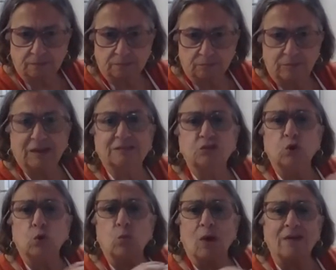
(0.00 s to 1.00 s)
because
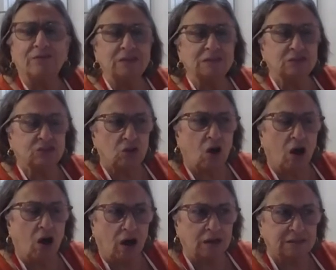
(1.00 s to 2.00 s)
you want the
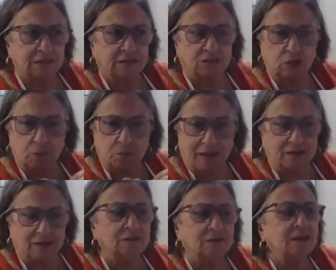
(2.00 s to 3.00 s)
sauce, the
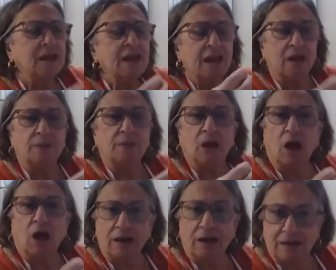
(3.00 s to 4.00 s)
tomatoes, and the
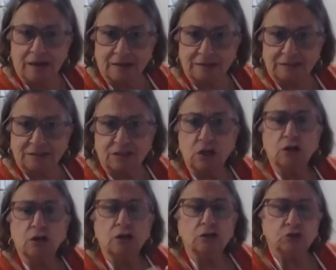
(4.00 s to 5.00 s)
onions
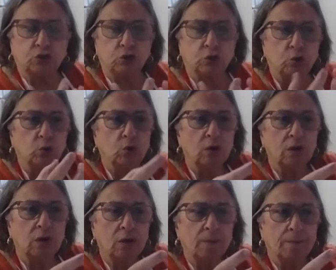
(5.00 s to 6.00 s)
to
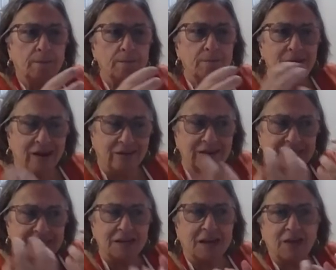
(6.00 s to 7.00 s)
marry
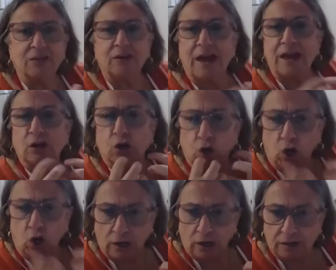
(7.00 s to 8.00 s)
together and
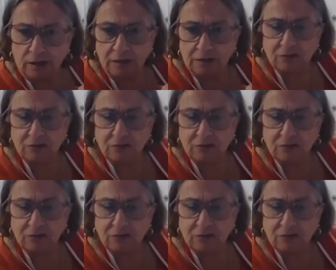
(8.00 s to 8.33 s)
cook, so